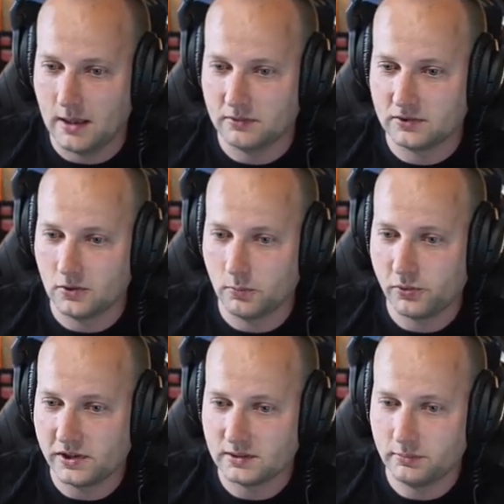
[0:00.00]
So press
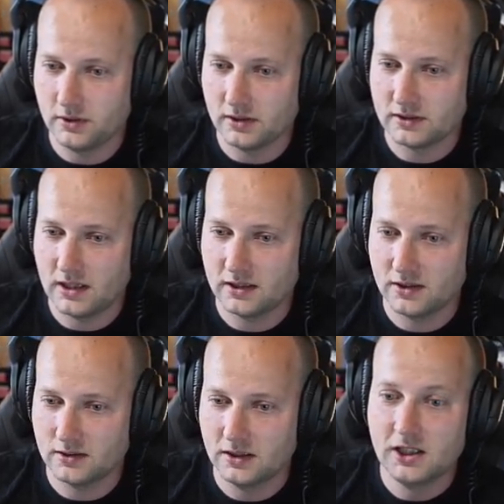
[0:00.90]
the plus
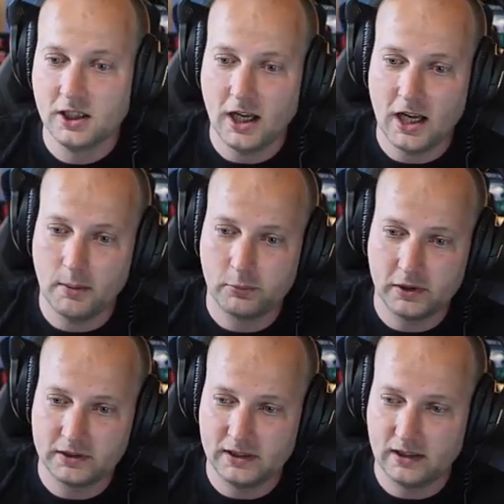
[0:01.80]
icon, uh, press
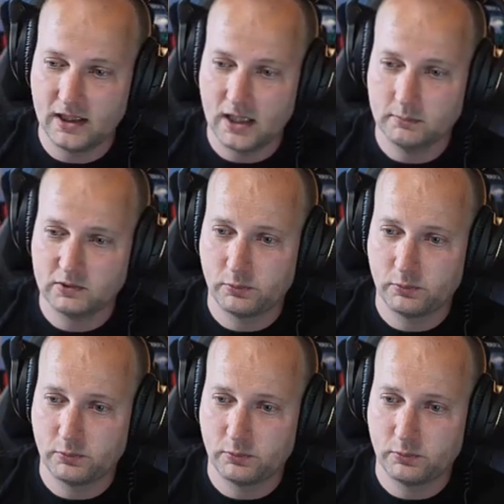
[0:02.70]
the alarms,